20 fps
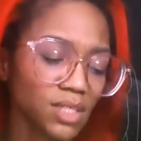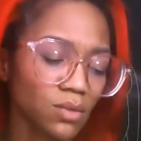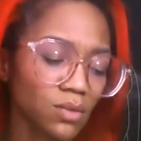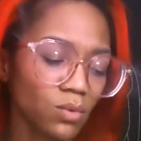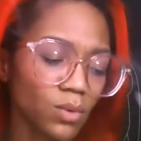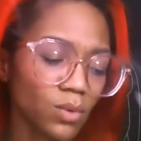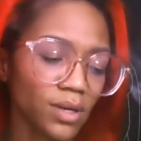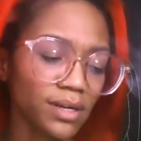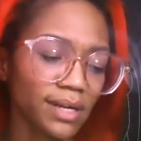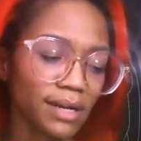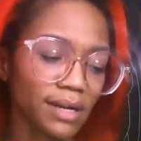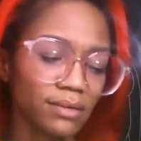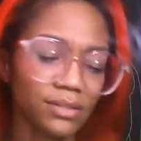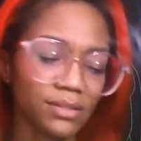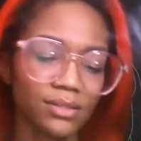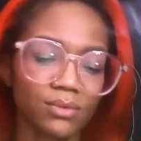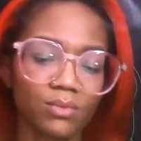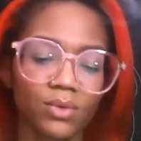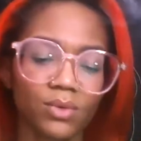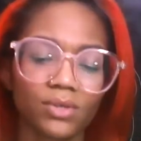workout
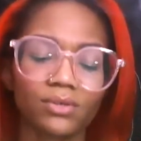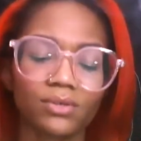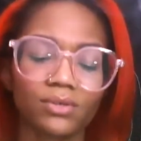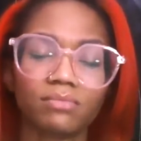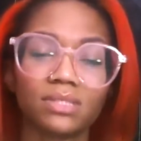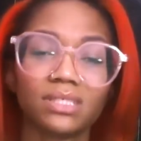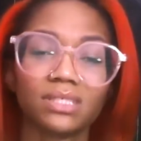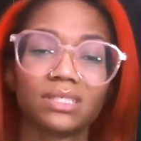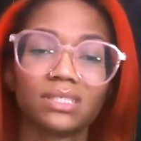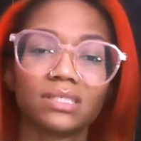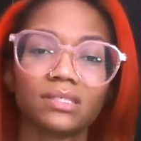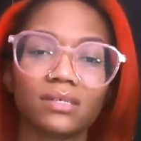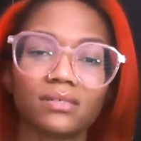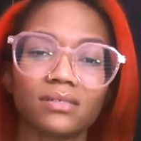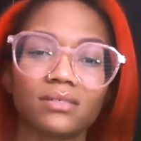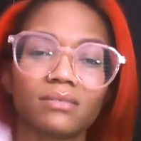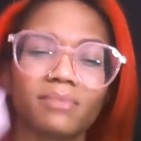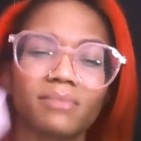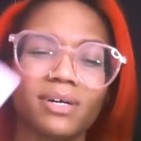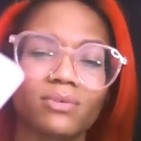in the world, but this is
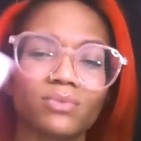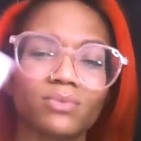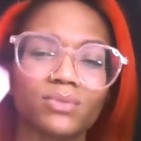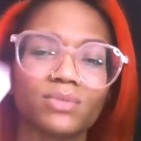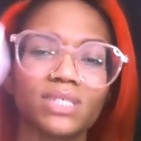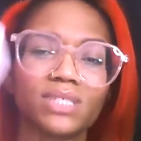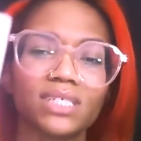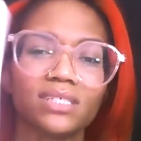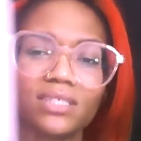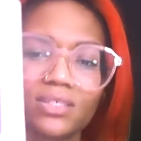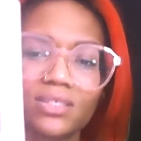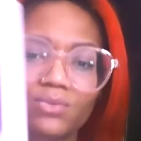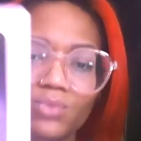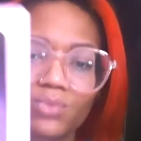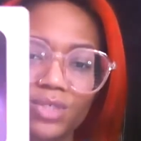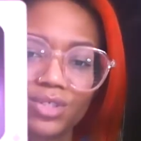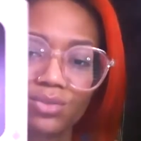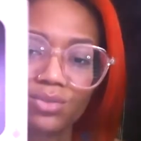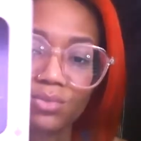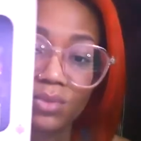also about routines and
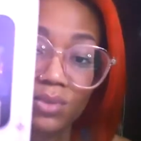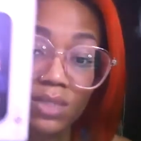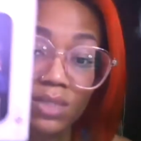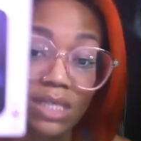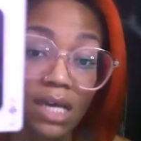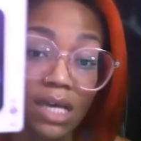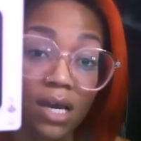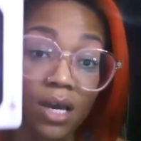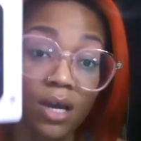rituals.